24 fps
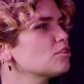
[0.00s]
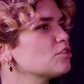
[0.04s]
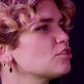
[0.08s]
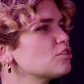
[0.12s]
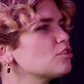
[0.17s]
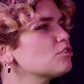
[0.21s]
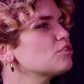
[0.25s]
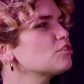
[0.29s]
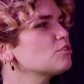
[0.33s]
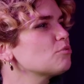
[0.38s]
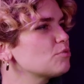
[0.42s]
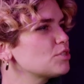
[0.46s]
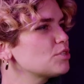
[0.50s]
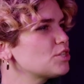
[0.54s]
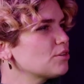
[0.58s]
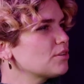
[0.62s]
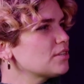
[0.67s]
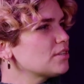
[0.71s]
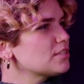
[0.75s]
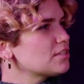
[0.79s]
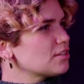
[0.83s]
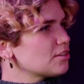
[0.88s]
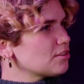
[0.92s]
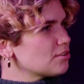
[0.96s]
So would you
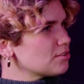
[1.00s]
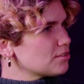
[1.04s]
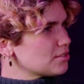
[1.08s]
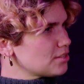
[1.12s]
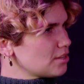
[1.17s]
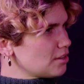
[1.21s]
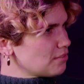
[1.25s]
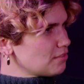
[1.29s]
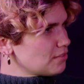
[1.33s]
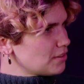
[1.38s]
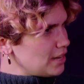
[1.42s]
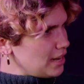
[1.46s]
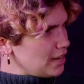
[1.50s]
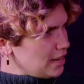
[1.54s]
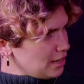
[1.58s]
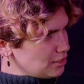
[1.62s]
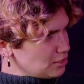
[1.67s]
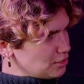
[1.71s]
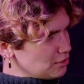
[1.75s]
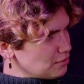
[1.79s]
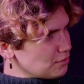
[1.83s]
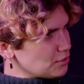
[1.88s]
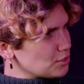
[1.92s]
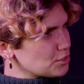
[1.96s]
consider yourself an
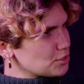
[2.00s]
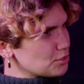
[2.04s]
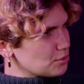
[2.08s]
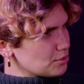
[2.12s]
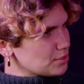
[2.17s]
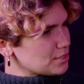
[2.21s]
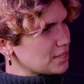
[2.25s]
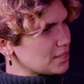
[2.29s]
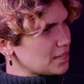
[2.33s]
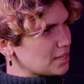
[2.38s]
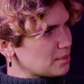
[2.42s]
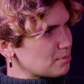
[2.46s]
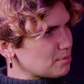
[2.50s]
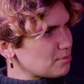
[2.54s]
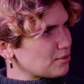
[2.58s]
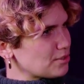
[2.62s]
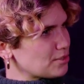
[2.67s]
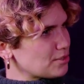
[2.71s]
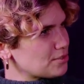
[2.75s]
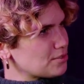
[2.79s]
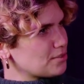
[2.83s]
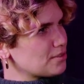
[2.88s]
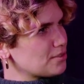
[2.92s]
actor first or a stand-up first?